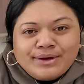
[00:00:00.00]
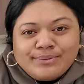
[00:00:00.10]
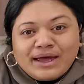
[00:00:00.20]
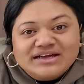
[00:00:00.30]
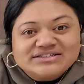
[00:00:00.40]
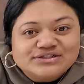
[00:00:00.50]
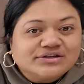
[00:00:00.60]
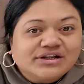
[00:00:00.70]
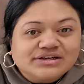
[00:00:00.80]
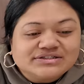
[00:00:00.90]
No, but I
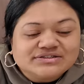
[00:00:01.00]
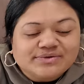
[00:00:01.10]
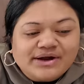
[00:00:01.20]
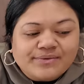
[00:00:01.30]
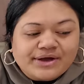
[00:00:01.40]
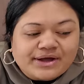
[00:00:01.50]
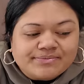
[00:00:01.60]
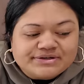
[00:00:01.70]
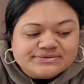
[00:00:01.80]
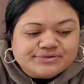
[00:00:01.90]
still lost when I woke
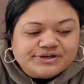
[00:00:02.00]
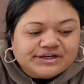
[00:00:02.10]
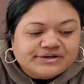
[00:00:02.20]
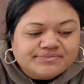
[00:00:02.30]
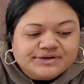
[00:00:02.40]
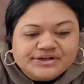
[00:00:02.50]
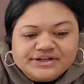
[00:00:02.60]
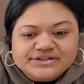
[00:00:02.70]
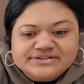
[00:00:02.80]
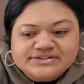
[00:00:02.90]
up this morning
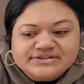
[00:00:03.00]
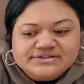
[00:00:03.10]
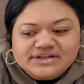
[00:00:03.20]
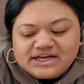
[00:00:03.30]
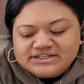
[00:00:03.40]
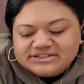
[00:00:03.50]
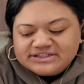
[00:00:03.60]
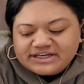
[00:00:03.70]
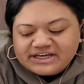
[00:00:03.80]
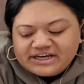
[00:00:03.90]
because I
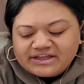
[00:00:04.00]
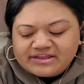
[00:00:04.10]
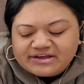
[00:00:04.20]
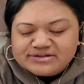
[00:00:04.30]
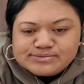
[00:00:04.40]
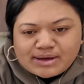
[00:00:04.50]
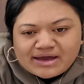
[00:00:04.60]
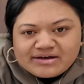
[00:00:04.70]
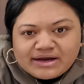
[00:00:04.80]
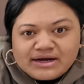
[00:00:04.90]
didn't eat anything else
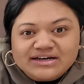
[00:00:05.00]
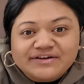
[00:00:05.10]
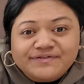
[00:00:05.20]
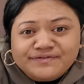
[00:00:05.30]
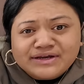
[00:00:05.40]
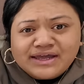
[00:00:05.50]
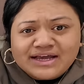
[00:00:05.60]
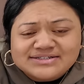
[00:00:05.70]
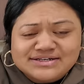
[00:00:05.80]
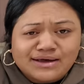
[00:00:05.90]
bad. And I did
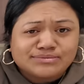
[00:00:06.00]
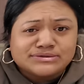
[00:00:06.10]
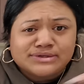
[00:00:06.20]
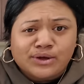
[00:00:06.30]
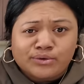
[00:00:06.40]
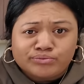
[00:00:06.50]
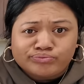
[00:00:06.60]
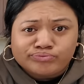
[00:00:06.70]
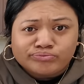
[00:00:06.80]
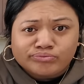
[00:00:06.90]
15k steps, so
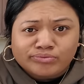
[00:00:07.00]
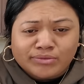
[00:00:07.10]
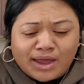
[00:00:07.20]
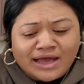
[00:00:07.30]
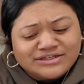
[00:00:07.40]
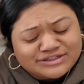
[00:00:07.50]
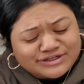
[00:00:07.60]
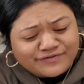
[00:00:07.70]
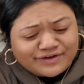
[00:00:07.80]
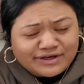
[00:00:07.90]
I oh,
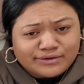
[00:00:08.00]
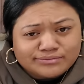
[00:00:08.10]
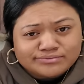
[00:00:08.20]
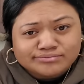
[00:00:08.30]
deserve it.